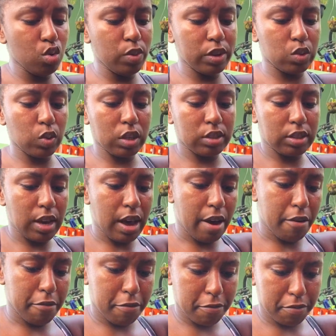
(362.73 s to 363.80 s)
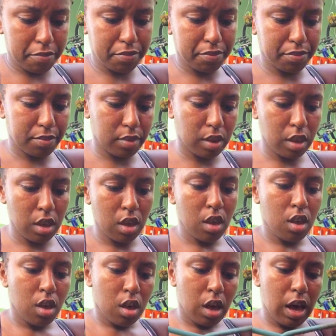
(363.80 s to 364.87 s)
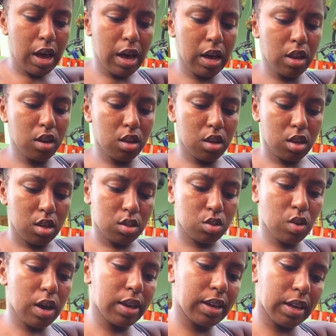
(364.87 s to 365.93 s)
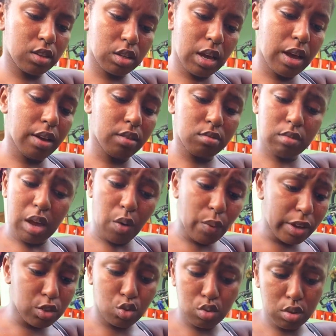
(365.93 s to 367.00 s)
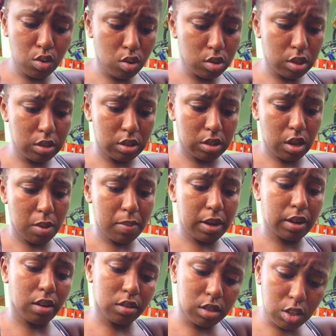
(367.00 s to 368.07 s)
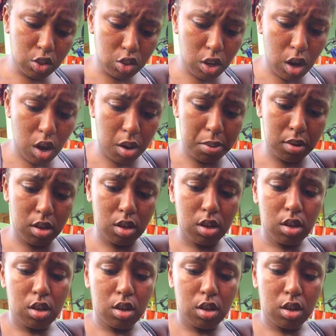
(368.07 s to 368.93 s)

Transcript: with what you have. And so I went through the whole system. I got a job.